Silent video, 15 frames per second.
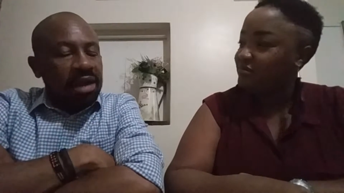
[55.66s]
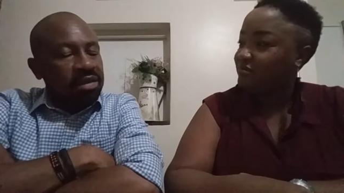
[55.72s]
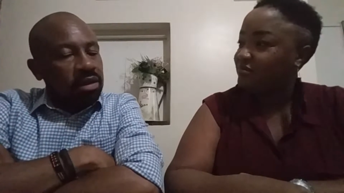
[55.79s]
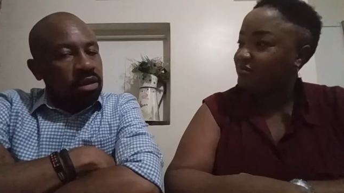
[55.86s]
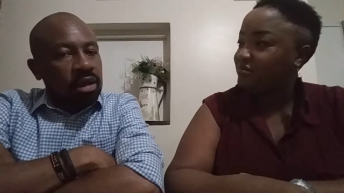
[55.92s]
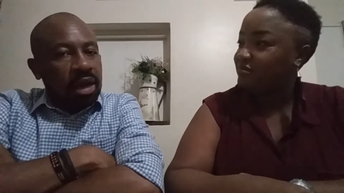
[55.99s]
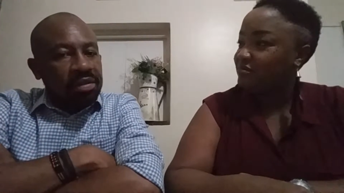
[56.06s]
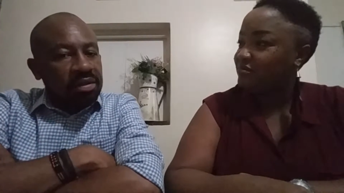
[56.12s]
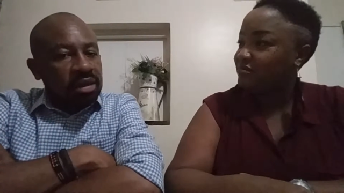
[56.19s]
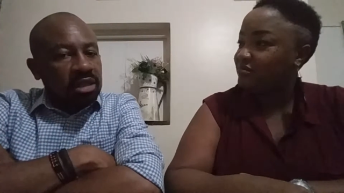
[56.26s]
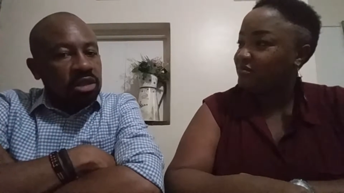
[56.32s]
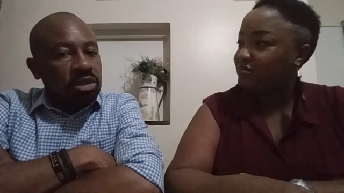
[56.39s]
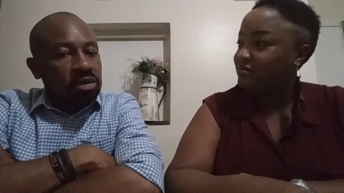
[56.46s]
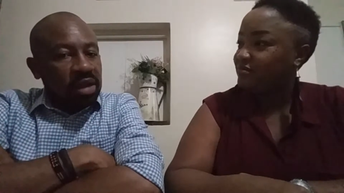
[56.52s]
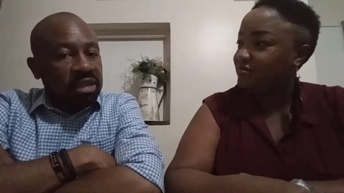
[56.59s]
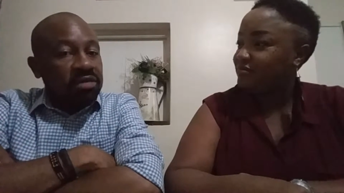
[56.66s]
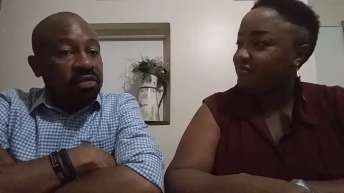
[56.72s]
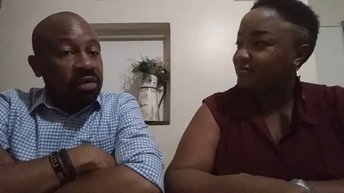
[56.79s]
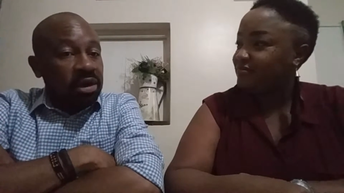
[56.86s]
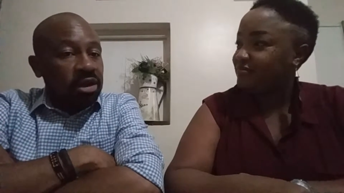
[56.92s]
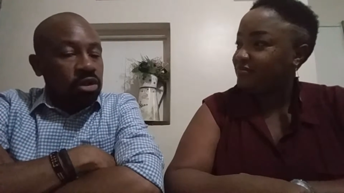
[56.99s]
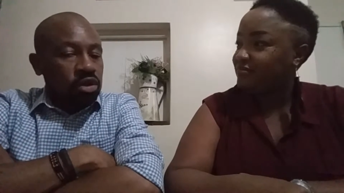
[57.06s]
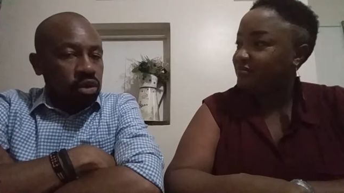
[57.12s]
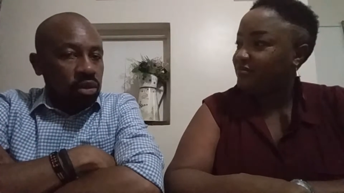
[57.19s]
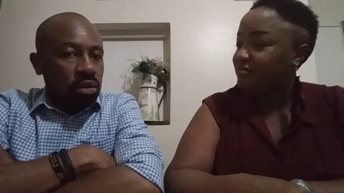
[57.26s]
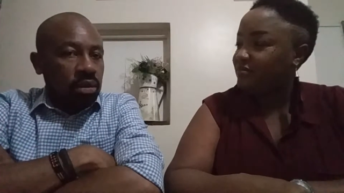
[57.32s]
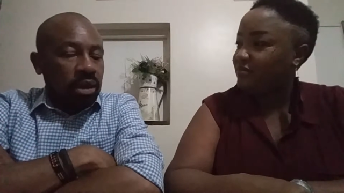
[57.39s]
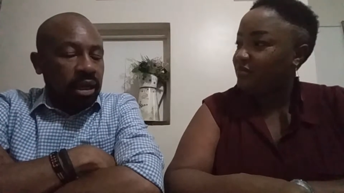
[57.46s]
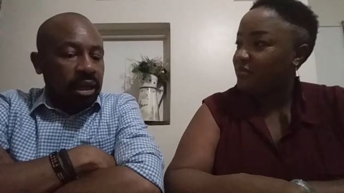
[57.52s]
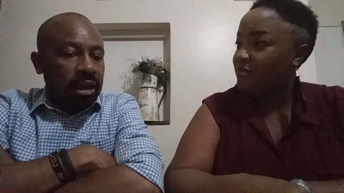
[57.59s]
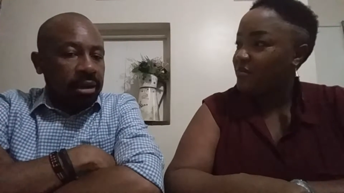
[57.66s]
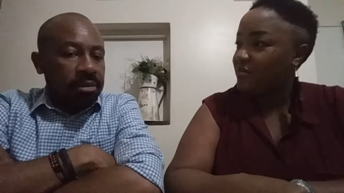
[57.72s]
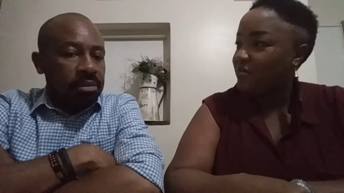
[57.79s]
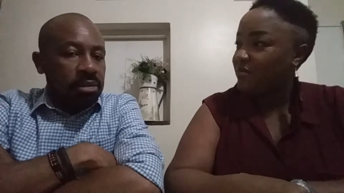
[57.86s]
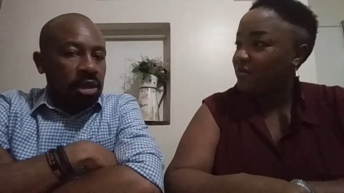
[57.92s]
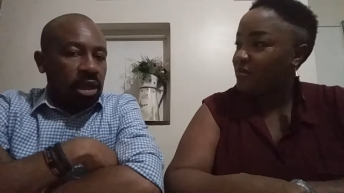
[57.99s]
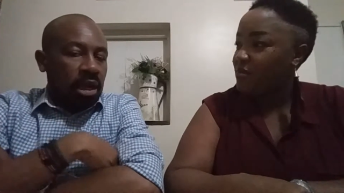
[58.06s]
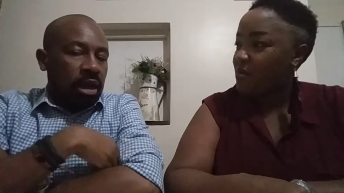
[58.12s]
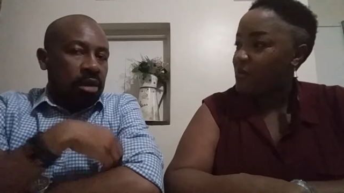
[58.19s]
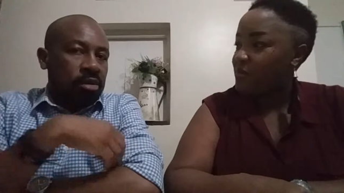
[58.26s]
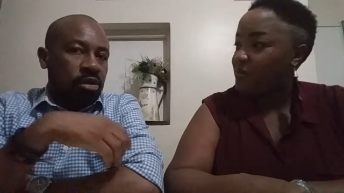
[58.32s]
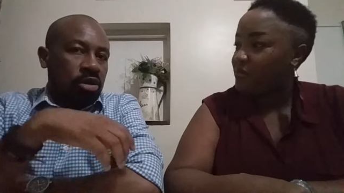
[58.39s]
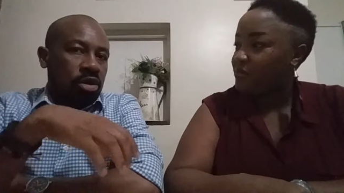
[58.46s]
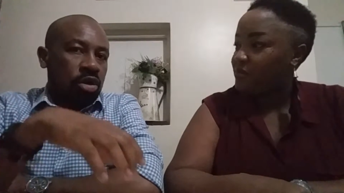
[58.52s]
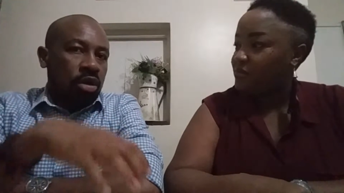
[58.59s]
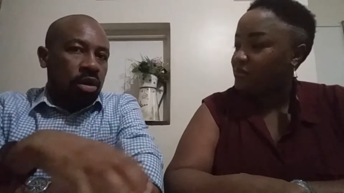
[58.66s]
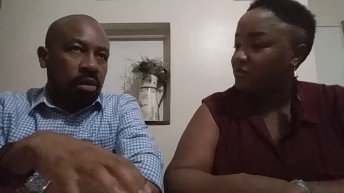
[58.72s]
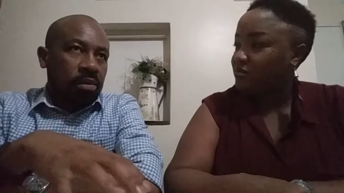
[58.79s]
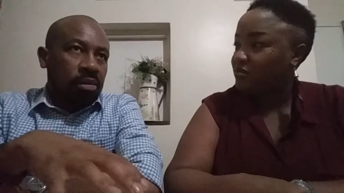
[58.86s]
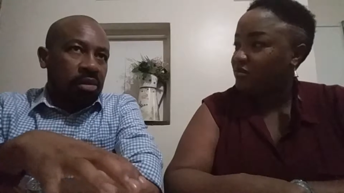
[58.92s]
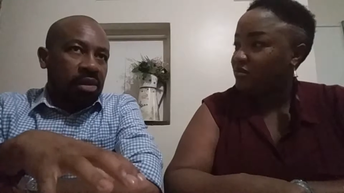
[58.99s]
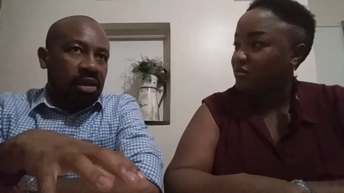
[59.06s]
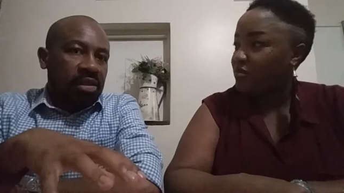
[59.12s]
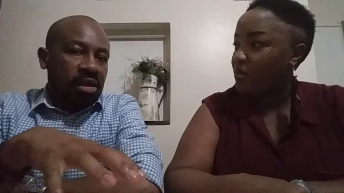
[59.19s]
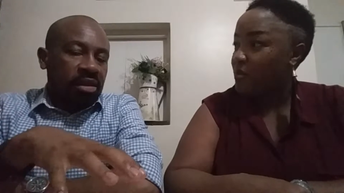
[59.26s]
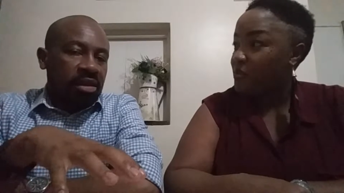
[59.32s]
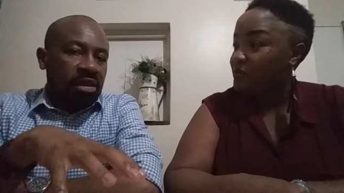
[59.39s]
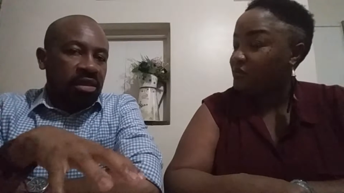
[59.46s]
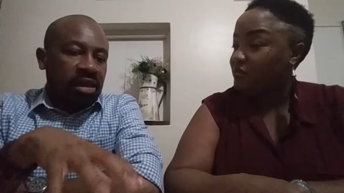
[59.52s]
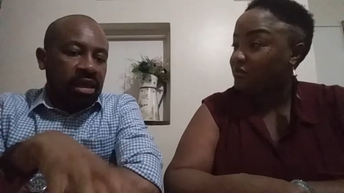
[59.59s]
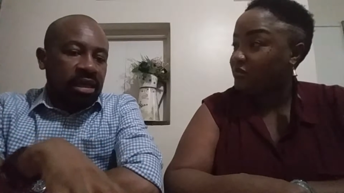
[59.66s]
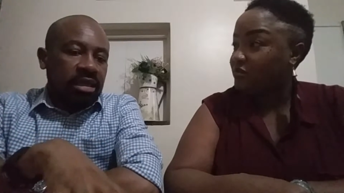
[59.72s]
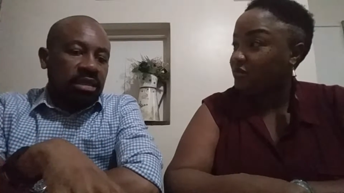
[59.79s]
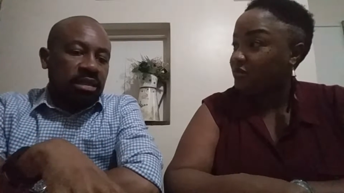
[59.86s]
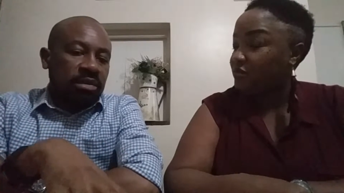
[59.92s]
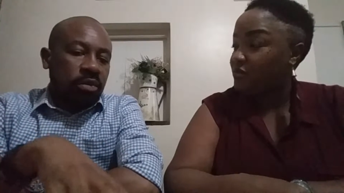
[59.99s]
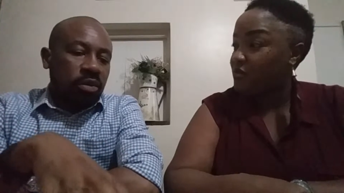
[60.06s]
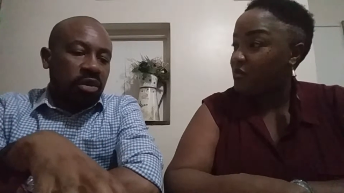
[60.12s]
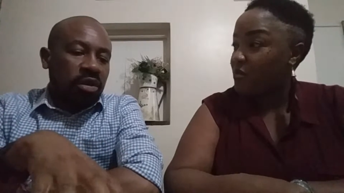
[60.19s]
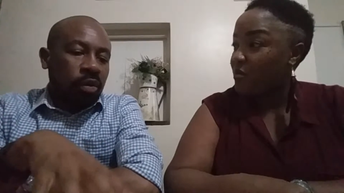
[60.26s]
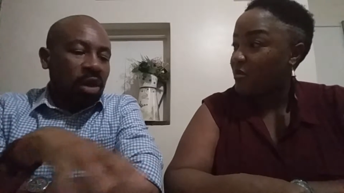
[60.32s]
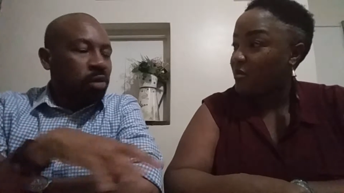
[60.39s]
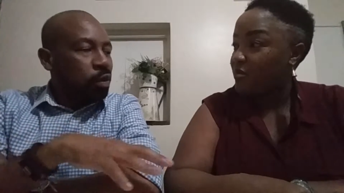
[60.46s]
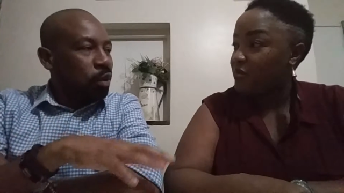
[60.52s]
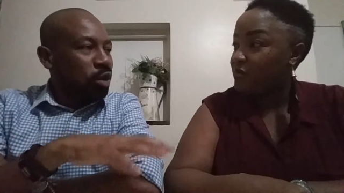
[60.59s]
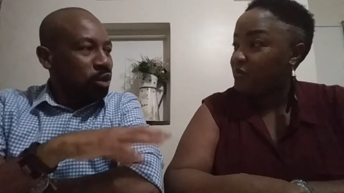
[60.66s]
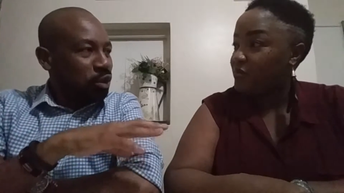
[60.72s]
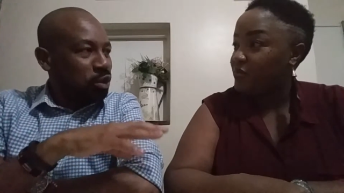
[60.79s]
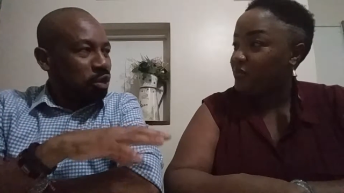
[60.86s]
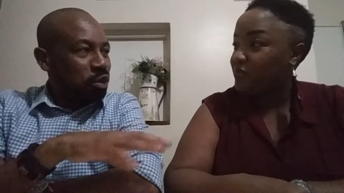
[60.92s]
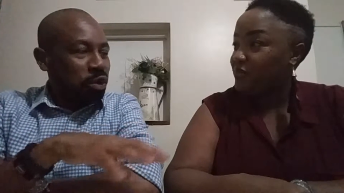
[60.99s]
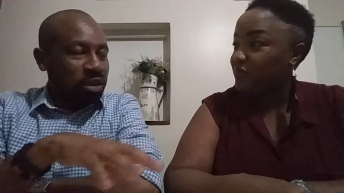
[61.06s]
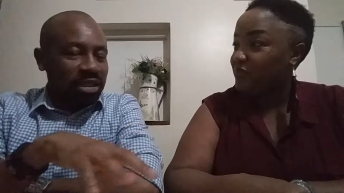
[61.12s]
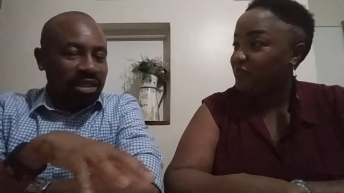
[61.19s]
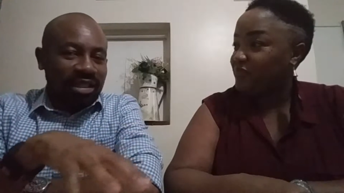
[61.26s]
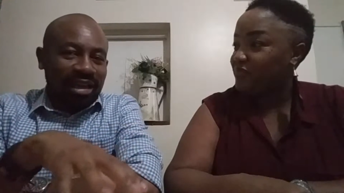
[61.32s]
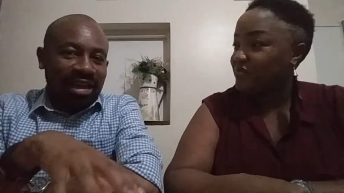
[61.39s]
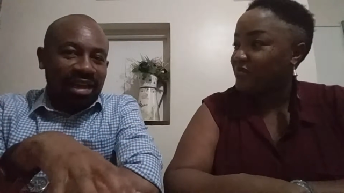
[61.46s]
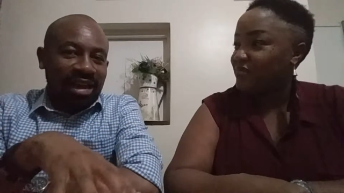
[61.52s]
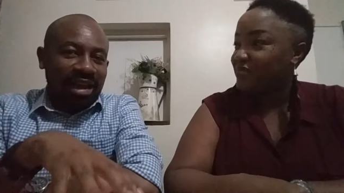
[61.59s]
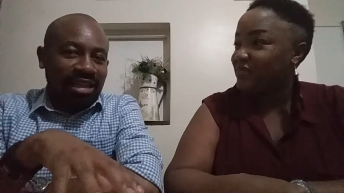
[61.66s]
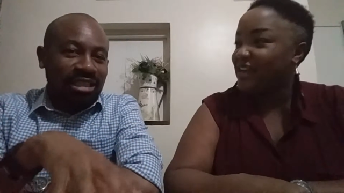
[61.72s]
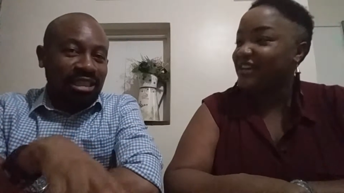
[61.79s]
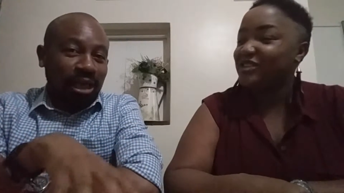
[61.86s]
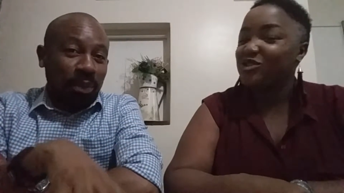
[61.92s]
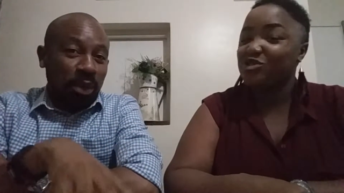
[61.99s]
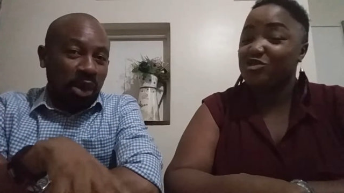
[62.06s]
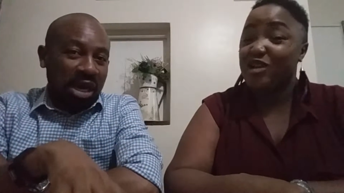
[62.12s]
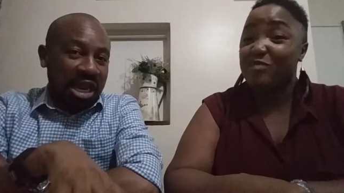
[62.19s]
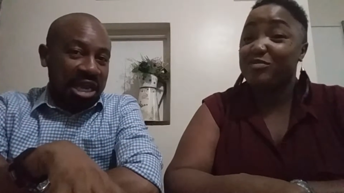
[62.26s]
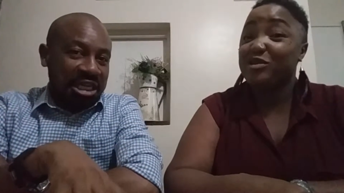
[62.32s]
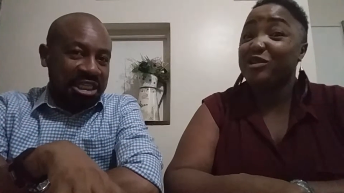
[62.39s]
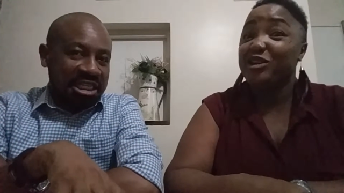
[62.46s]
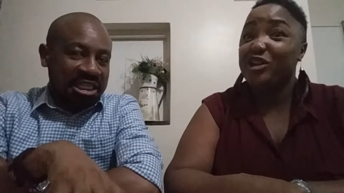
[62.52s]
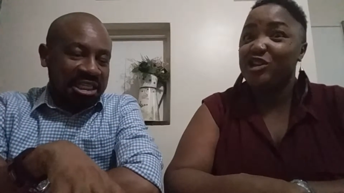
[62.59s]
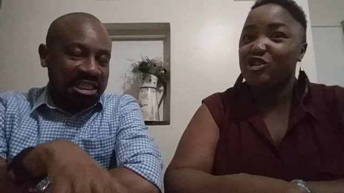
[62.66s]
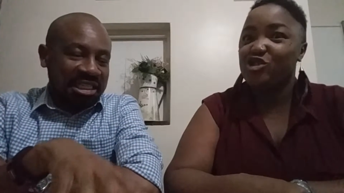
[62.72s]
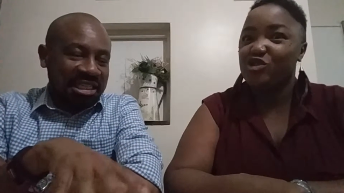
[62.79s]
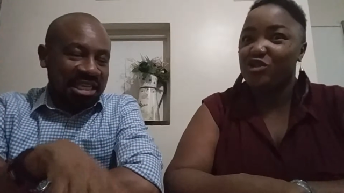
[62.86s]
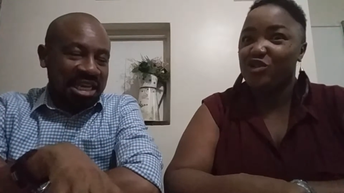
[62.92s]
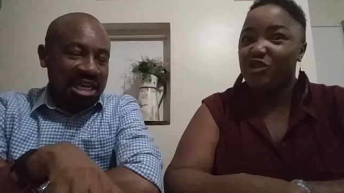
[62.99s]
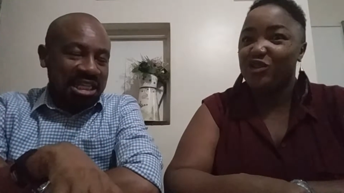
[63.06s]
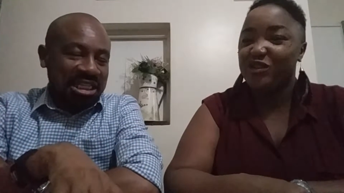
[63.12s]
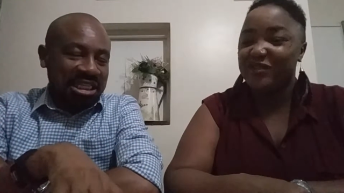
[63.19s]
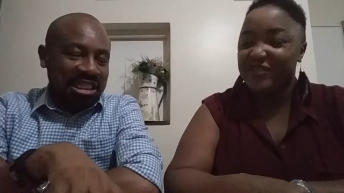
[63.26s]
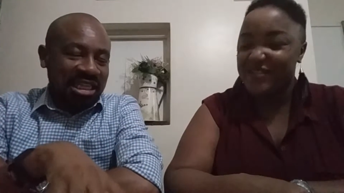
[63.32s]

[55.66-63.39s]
Speaker 1: think I think that's that's very true. Um, You know, the, the, the thing is, the word we wanted to use was uh,
Speaker 2: extrapolate. Extrapolation. Yes.